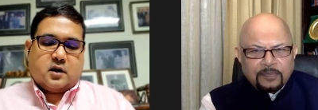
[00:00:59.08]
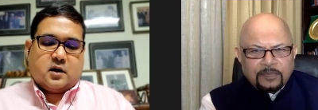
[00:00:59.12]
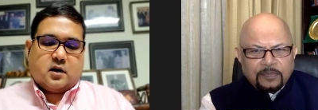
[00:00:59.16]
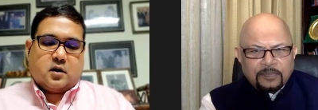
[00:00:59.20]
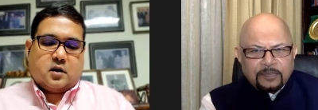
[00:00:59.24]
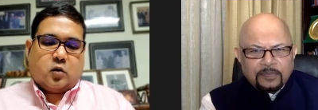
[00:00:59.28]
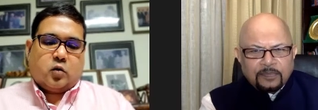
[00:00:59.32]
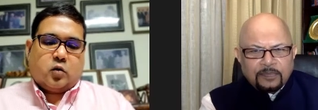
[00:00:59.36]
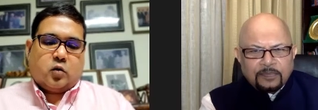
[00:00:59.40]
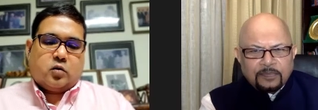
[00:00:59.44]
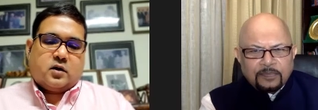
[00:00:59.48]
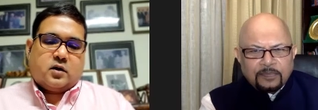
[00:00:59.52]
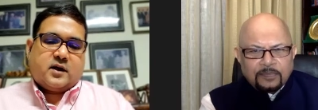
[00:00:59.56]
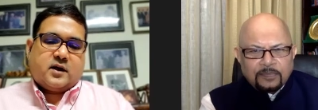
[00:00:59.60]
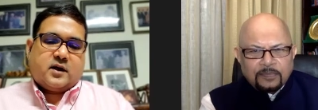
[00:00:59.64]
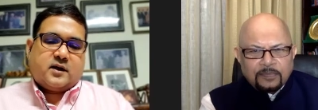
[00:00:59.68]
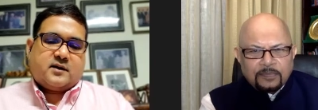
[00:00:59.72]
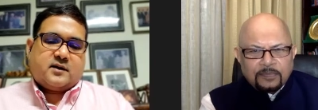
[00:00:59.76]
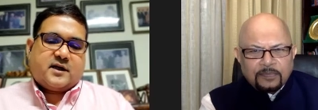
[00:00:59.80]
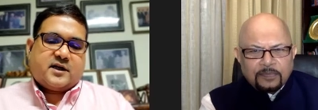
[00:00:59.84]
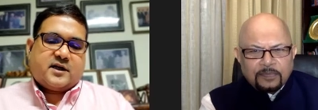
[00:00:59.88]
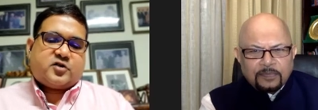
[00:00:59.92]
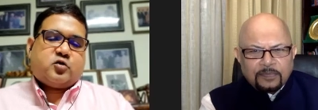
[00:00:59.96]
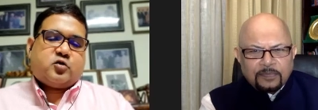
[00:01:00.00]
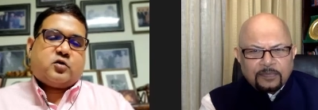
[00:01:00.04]
Speaker 1: only
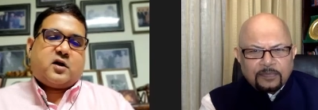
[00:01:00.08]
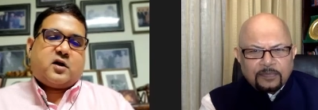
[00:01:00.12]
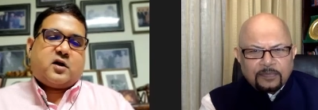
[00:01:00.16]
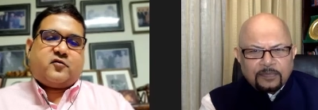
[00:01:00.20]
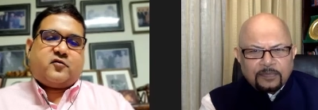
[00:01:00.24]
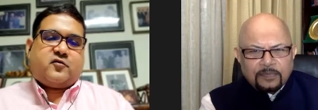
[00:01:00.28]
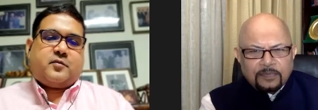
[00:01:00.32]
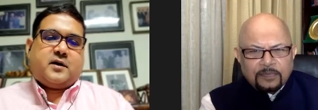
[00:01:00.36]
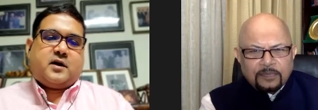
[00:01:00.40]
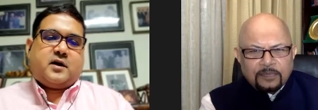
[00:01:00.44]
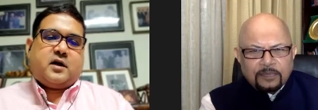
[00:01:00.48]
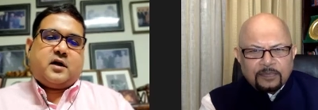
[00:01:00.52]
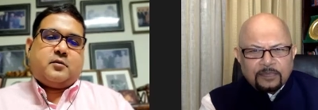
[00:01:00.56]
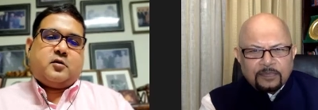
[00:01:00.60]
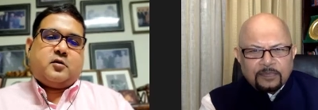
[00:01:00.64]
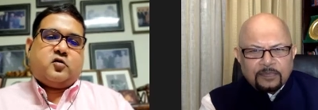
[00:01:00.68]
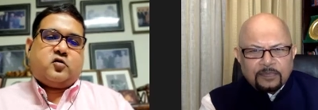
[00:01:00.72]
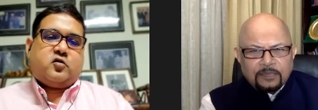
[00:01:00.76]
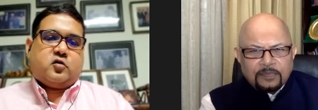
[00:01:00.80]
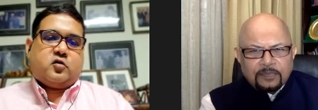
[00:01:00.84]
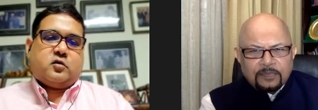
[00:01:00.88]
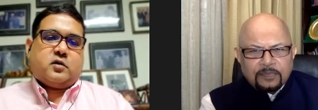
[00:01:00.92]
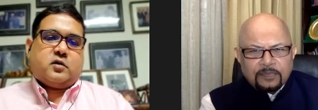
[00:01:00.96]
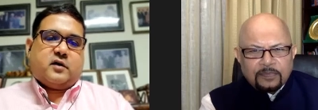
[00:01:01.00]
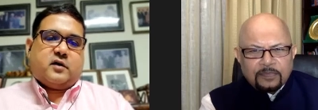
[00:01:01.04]
they should have been able
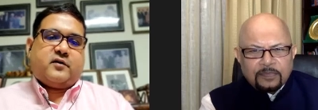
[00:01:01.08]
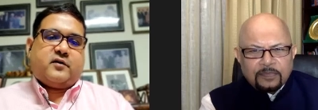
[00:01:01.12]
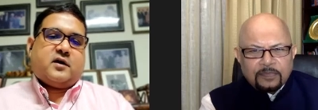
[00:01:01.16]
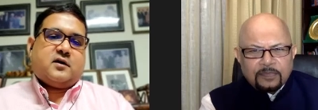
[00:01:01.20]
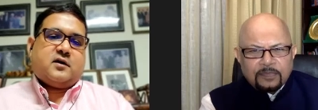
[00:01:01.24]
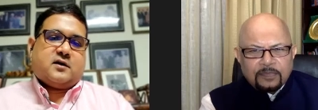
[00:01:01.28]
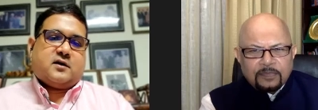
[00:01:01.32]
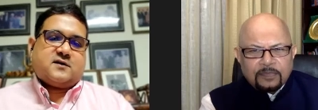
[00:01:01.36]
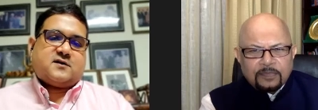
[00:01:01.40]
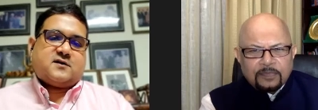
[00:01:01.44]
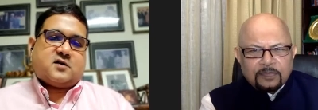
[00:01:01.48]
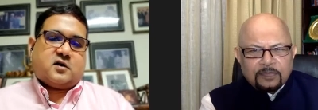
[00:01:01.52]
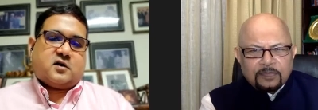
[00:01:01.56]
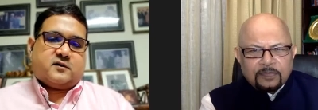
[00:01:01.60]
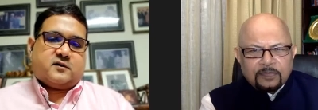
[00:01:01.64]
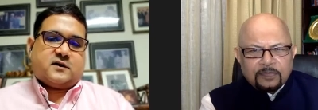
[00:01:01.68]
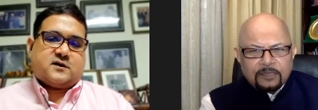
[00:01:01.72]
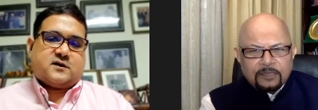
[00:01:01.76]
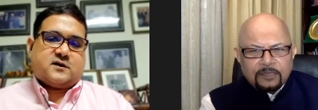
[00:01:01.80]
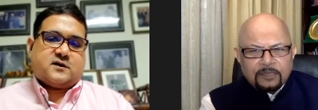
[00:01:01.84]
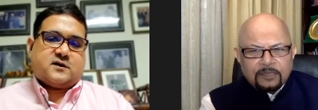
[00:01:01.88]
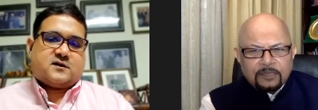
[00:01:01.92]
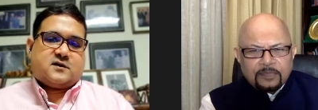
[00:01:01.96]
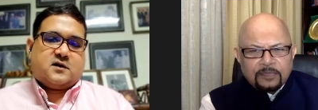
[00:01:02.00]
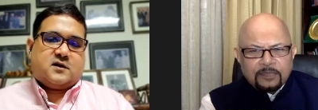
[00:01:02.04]
to avail this
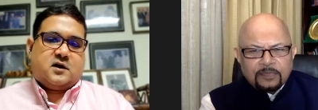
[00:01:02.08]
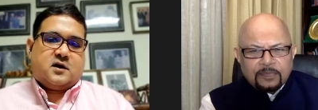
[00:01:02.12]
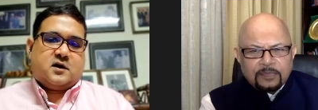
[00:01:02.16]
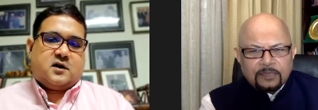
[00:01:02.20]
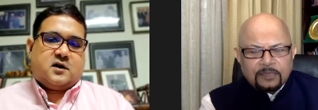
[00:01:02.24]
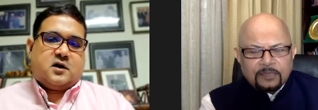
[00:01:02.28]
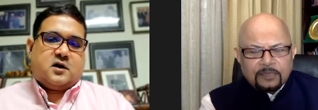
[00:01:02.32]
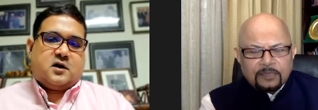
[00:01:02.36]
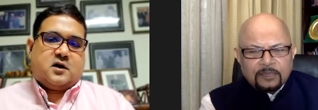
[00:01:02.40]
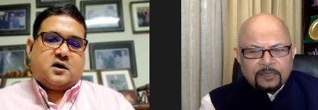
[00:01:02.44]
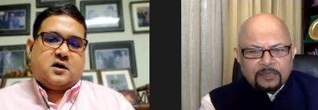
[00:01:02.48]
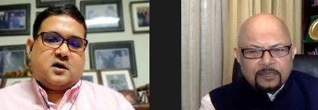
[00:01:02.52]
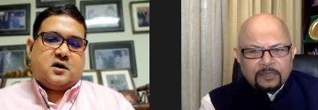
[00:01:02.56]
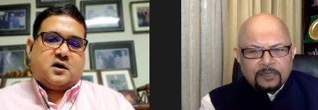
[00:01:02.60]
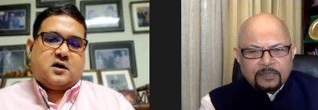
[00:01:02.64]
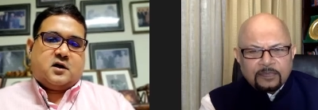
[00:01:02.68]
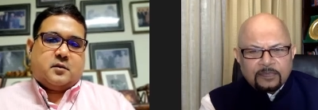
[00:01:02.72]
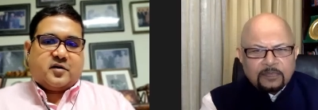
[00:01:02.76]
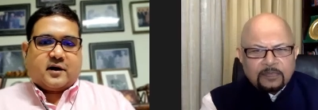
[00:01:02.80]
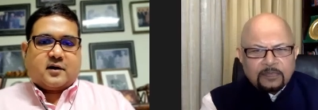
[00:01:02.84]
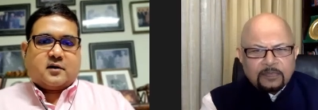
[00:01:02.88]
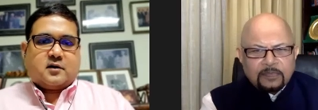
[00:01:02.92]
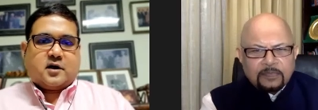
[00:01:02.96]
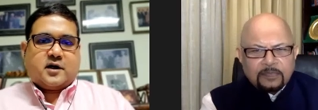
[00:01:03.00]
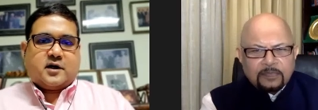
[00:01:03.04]
service. Because
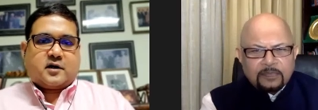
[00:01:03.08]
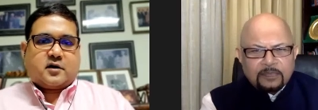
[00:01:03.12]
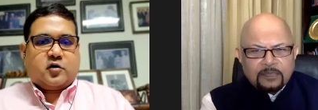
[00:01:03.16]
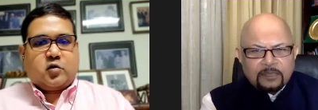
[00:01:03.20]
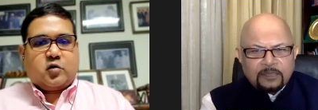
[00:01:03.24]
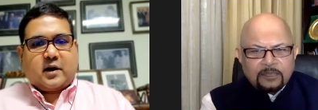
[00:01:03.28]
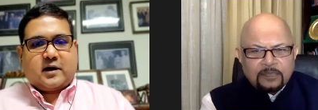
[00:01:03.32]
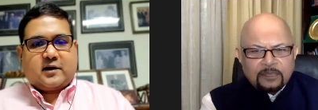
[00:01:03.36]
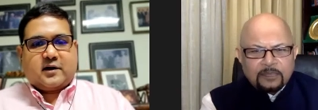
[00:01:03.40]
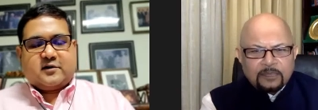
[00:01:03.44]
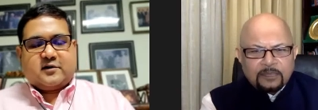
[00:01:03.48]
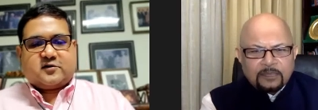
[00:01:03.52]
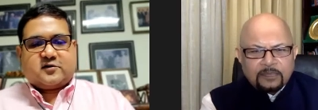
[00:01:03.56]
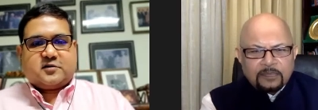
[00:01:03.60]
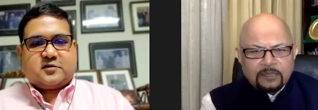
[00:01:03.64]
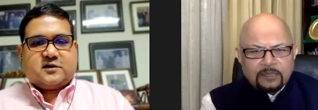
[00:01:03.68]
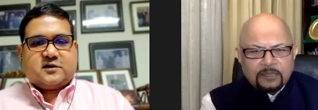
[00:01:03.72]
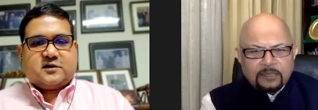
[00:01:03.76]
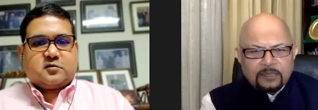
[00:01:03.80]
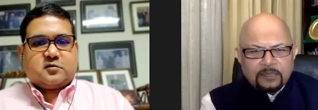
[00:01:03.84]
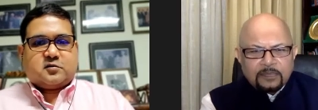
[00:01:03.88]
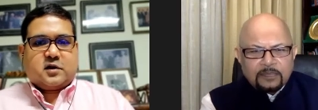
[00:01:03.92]
to be fair, like,